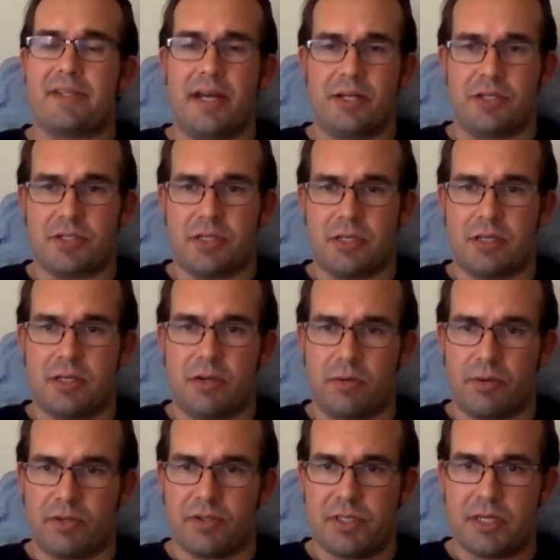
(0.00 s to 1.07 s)
not just in New
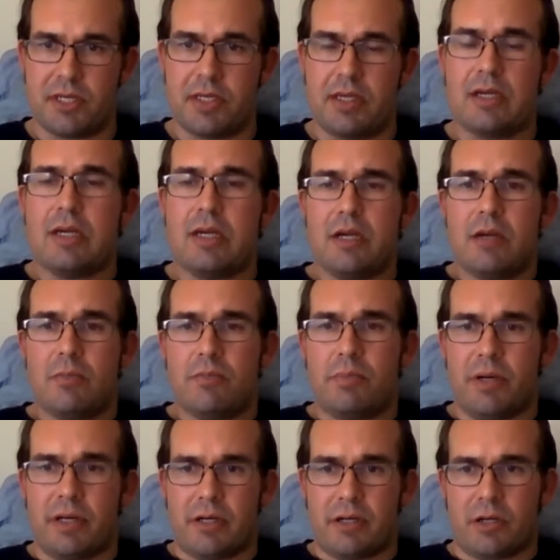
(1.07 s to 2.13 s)
York City,
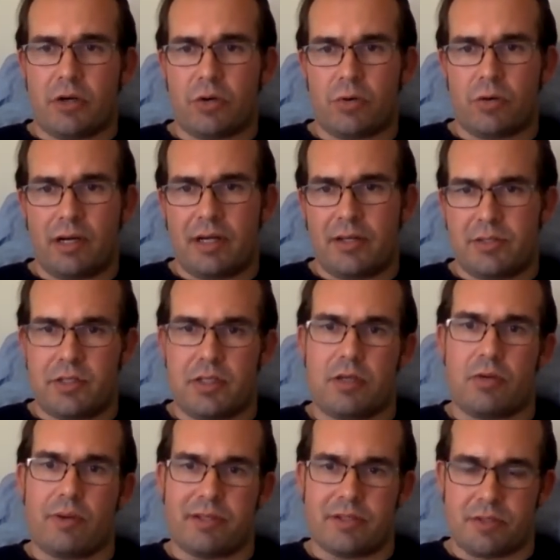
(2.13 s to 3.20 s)
but across the
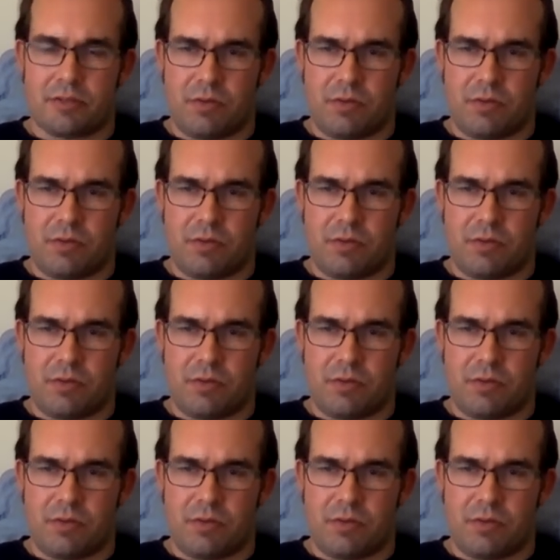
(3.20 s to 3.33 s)
U.S.